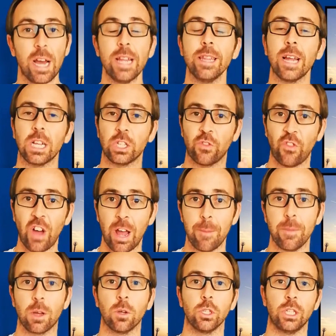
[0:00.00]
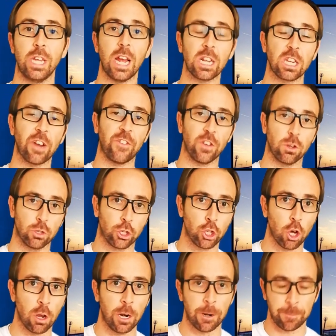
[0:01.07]
and that's fine because the air traffic
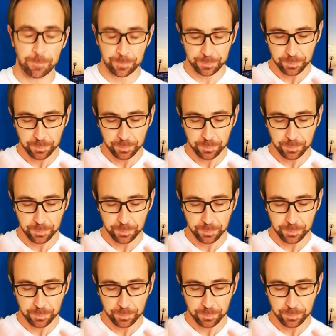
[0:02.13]
controller